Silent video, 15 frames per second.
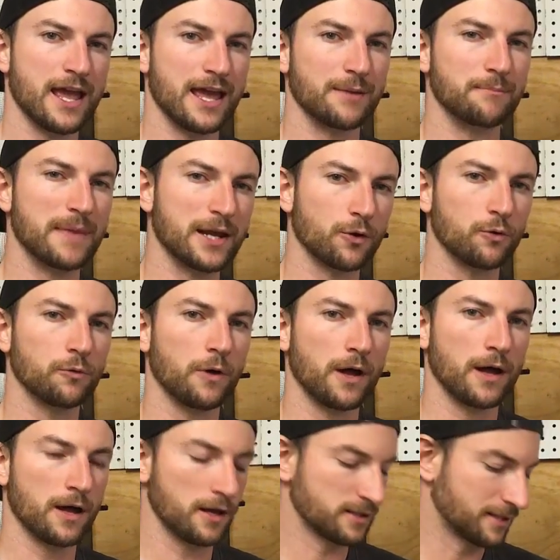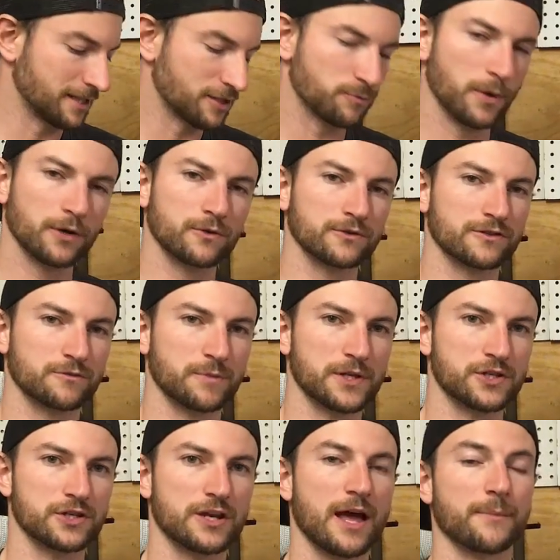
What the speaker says: and metal cinch buckle suspension.